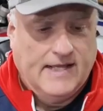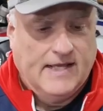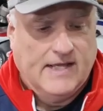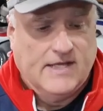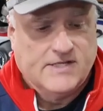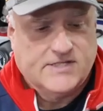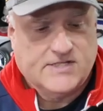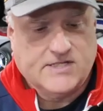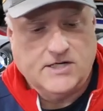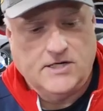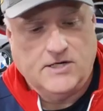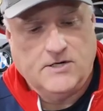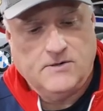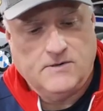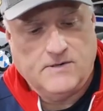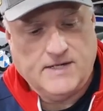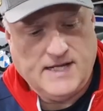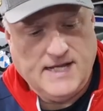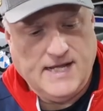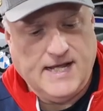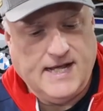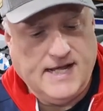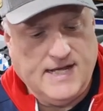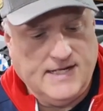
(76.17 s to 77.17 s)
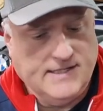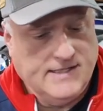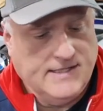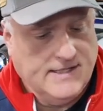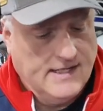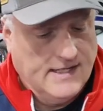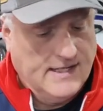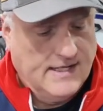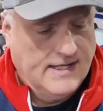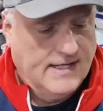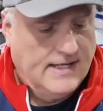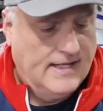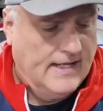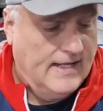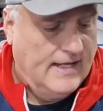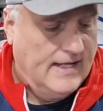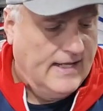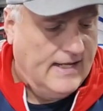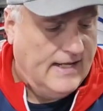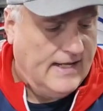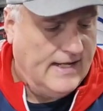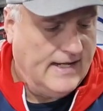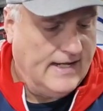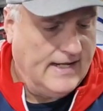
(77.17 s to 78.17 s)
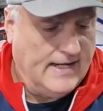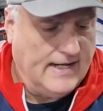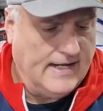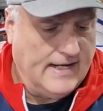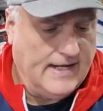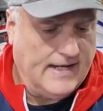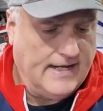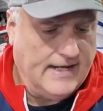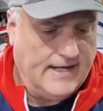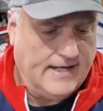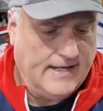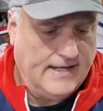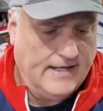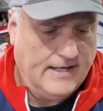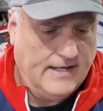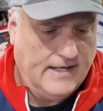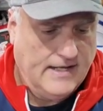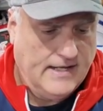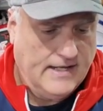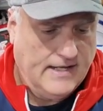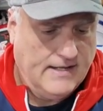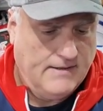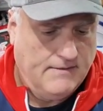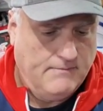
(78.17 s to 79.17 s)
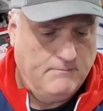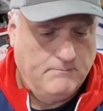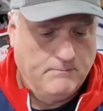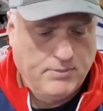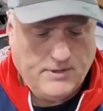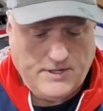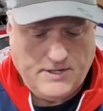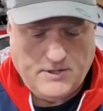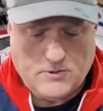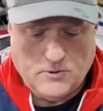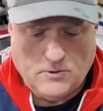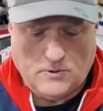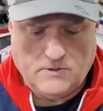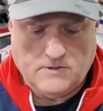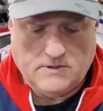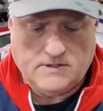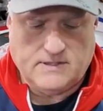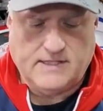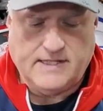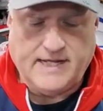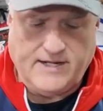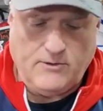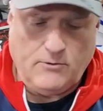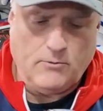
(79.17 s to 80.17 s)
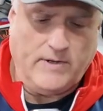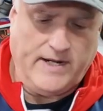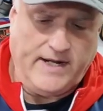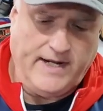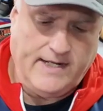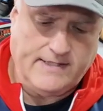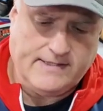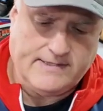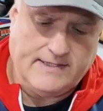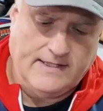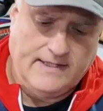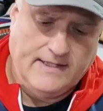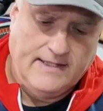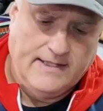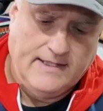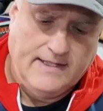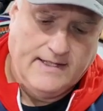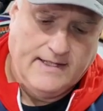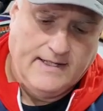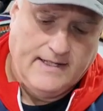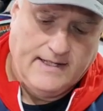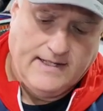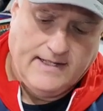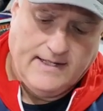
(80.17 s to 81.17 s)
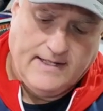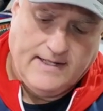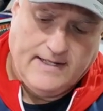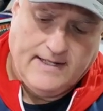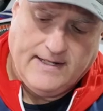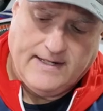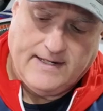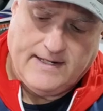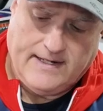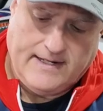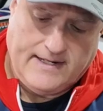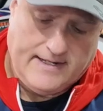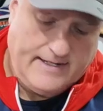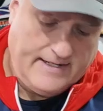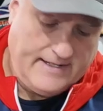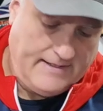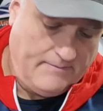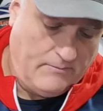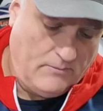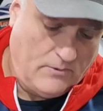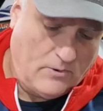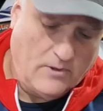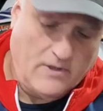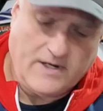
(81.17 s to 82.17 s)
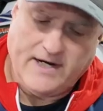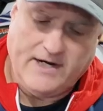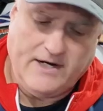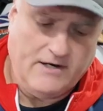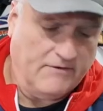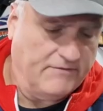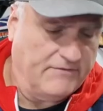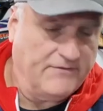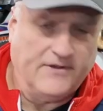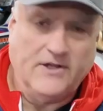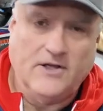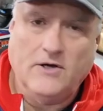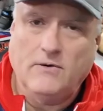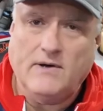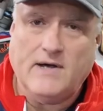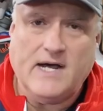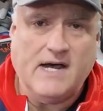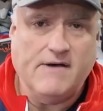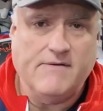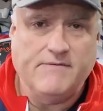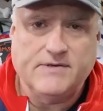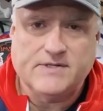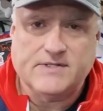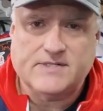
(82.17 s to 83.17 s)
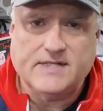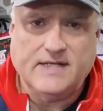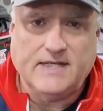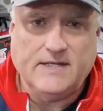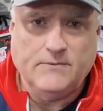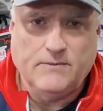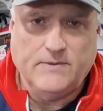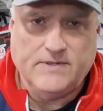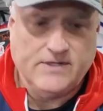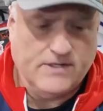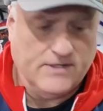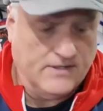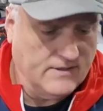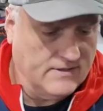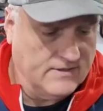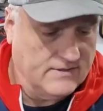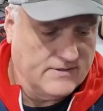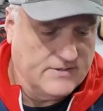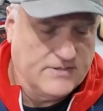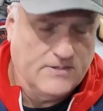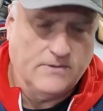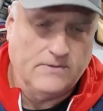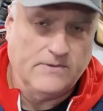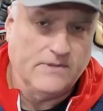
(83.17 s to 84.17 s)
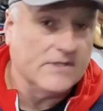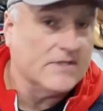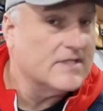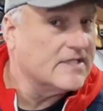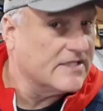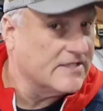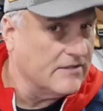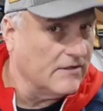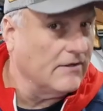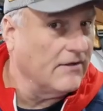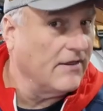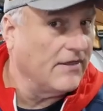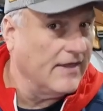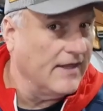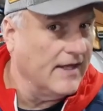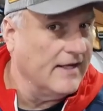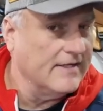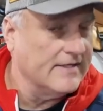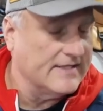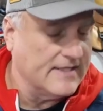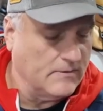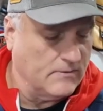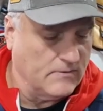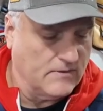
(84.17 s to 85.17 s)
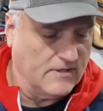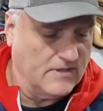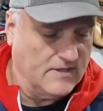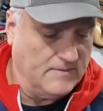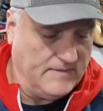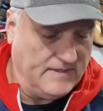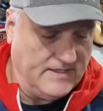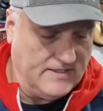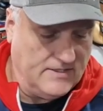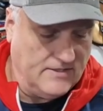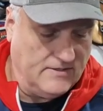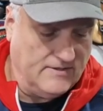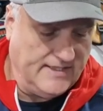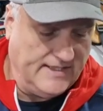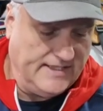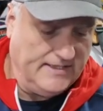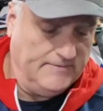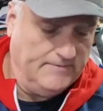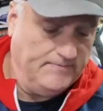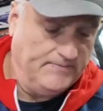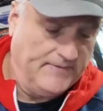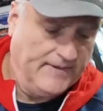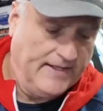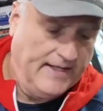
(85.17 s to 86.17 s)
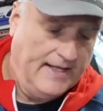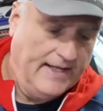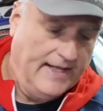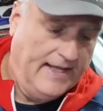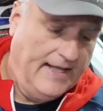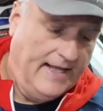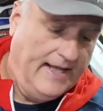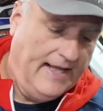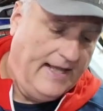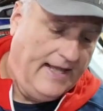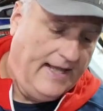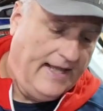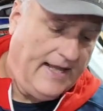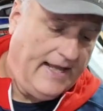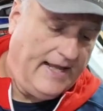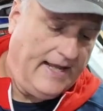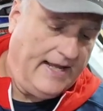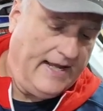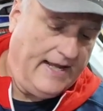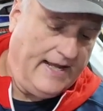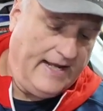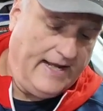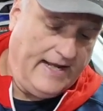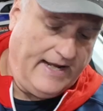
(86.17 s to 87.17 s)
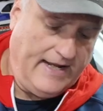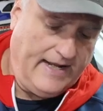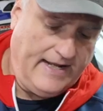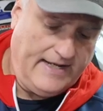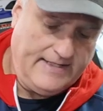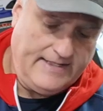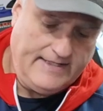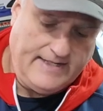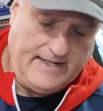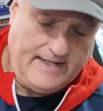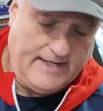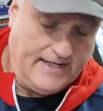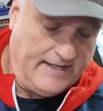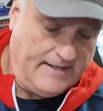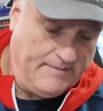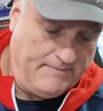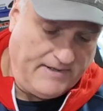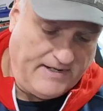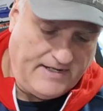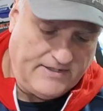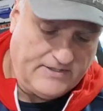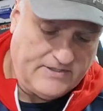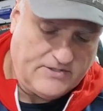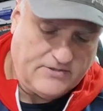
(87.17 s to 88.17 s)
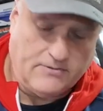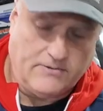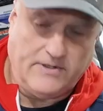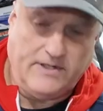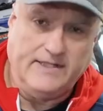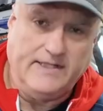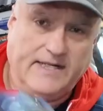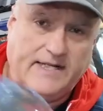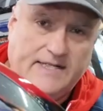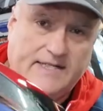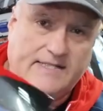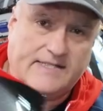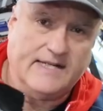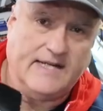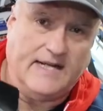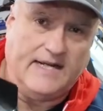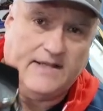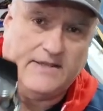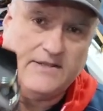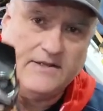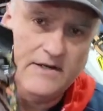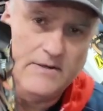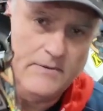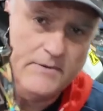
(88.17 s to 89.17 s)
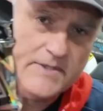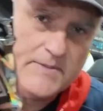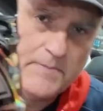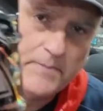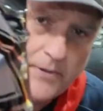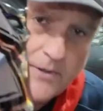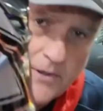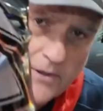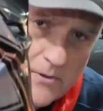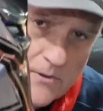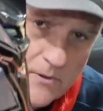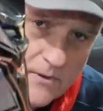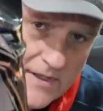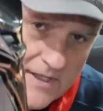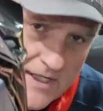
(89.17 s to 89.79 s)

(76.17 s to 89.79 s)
So again, pretty cool, lightweight, more airflow, obviously, when you're doing certain things that we're going to be doing. And but a Troy Lee design. I thought it was a pretty cool